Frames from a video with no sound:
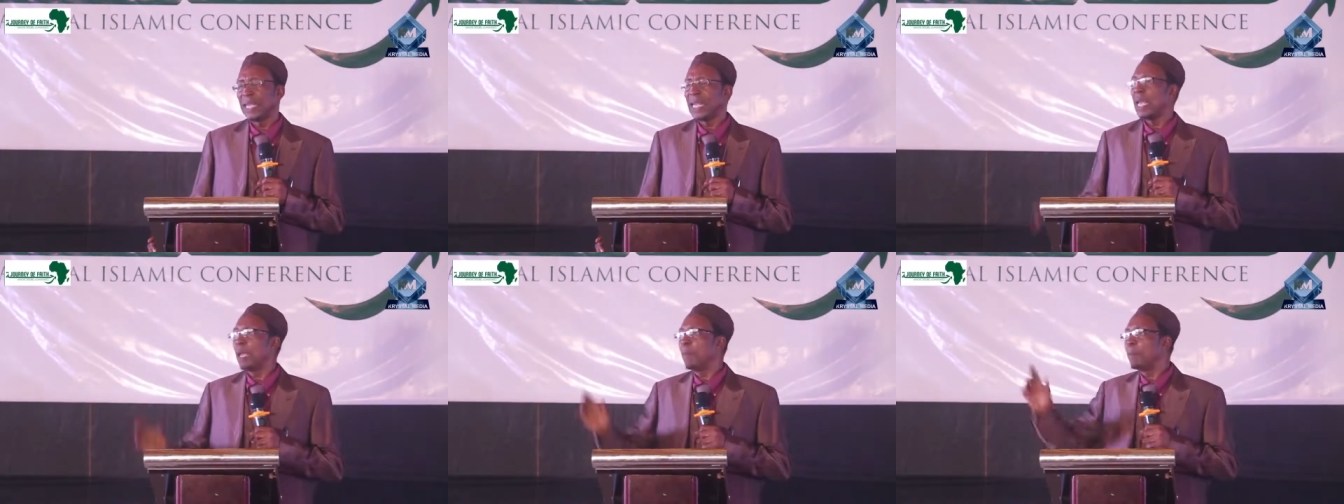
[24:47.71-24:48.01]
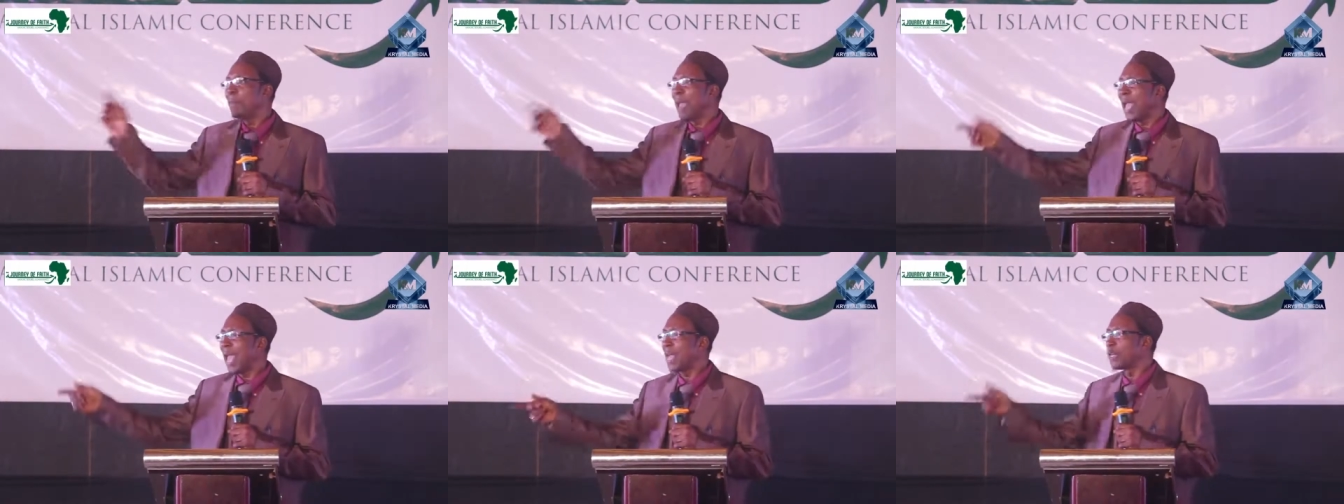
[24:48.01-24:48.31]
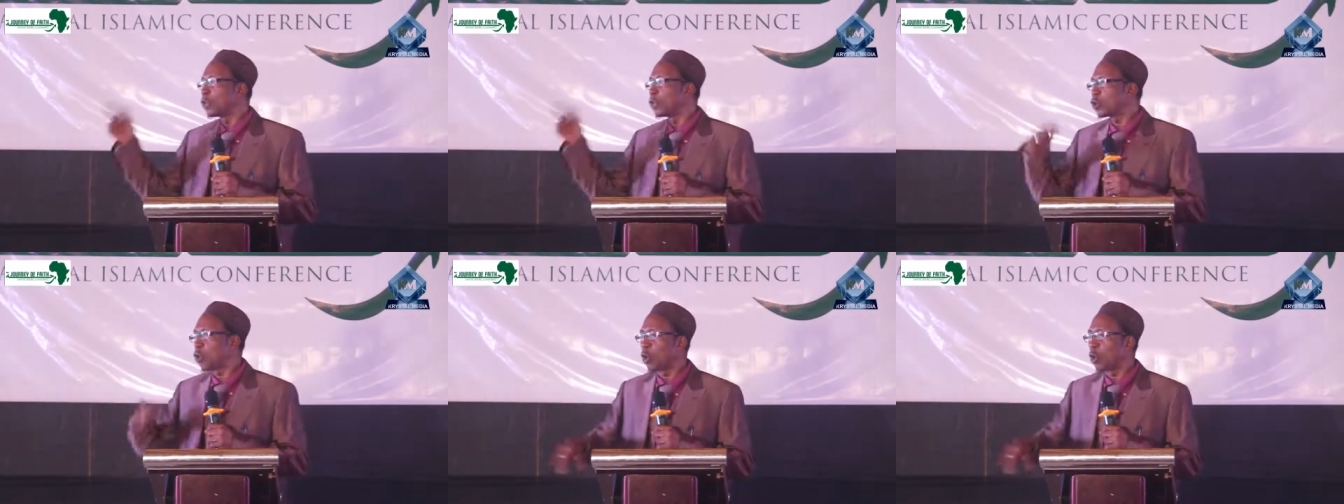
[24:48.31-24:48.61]
A
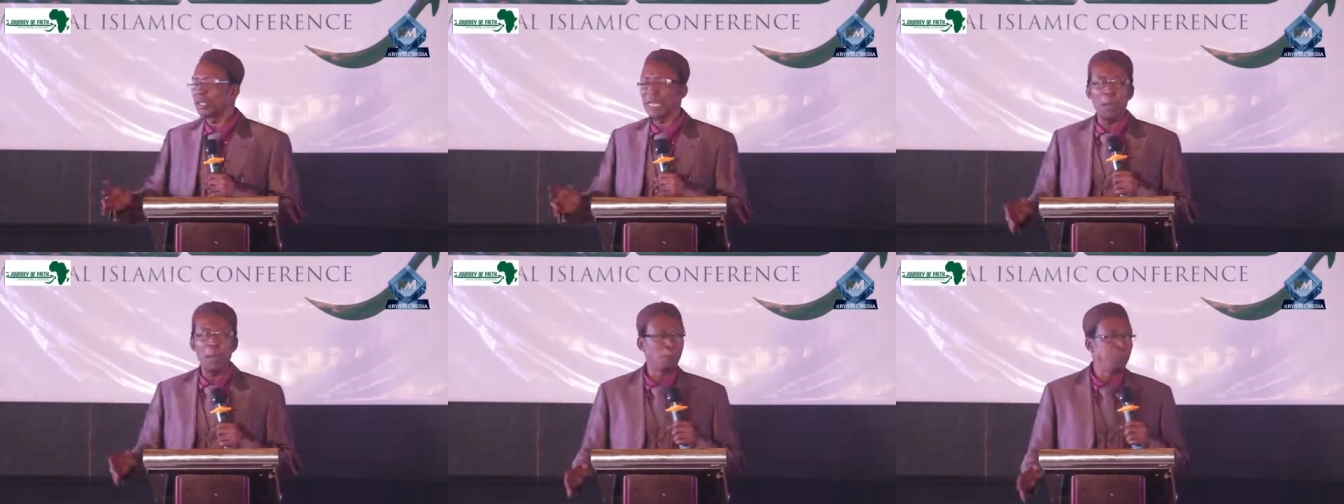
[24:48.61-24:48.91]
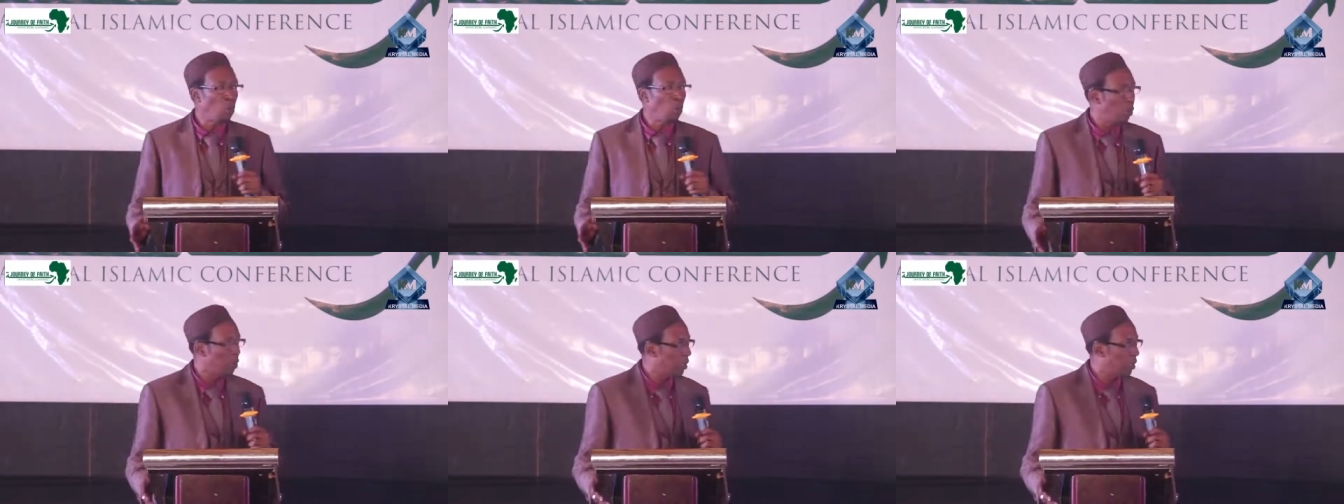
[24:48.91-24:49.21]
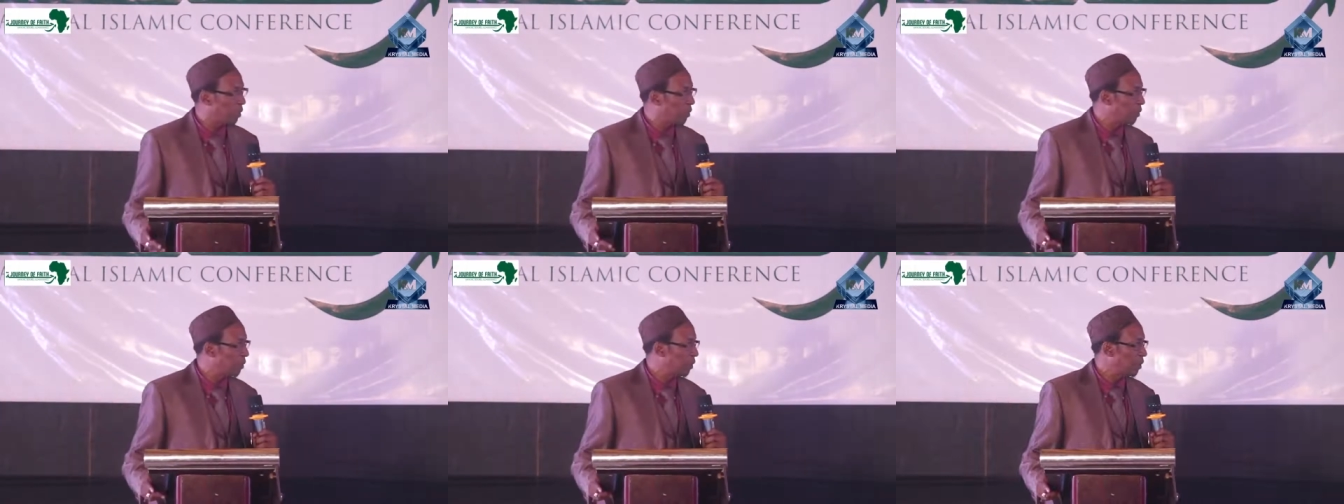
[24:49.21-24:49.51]
man wrote a book
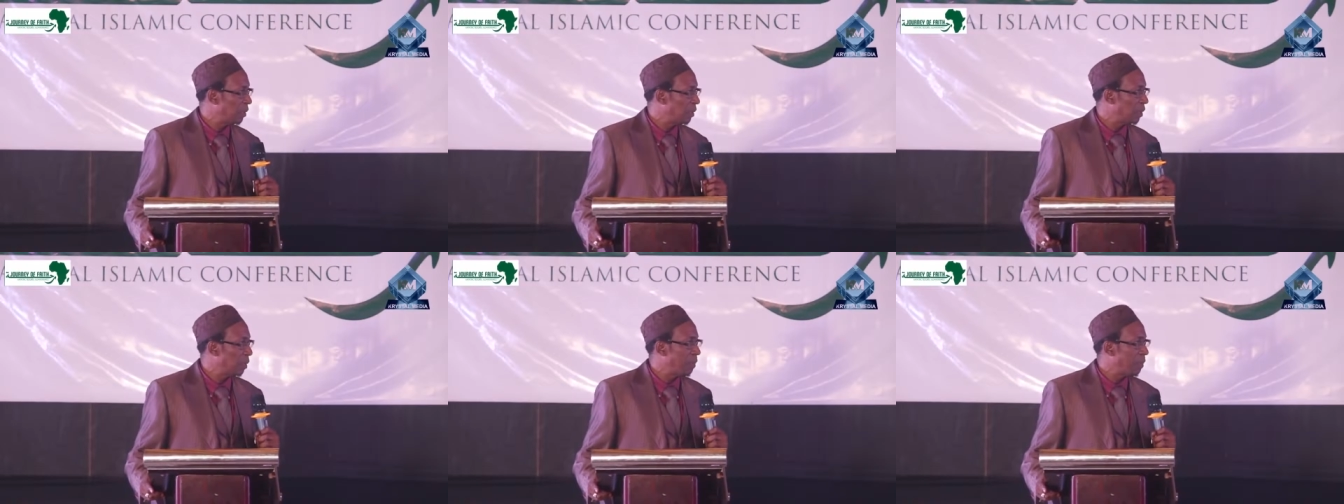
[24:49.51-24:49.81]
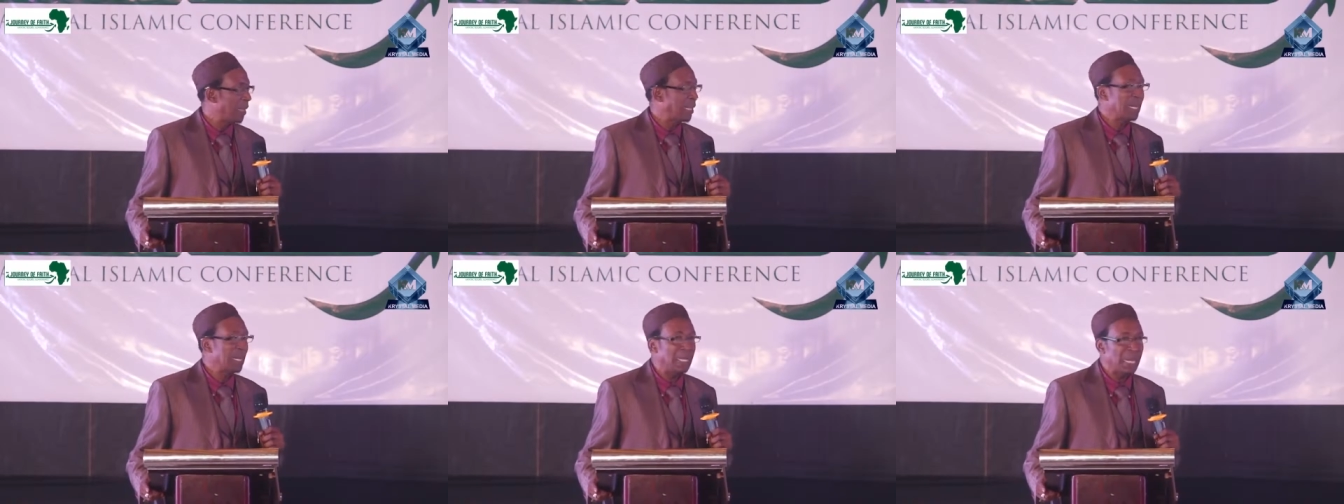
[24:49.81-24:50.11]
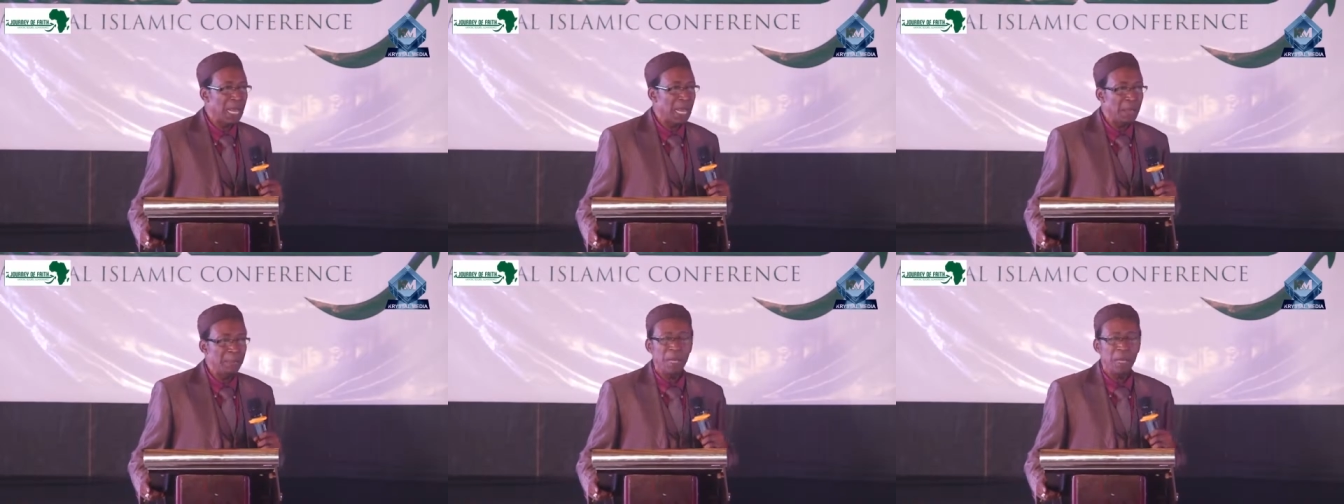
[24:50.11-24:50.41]
by the
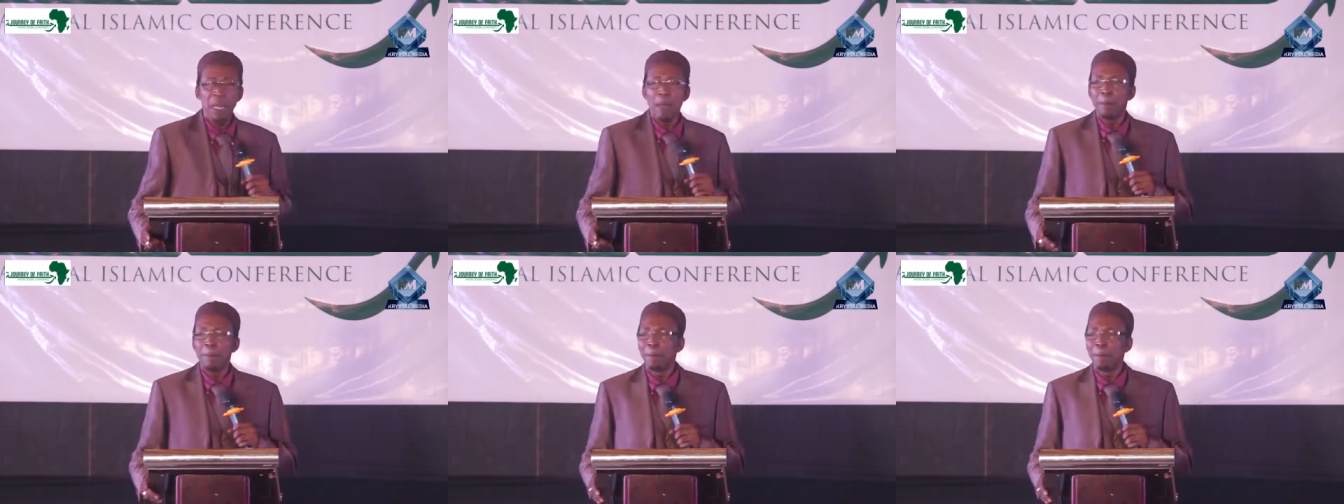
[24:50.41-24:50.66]
name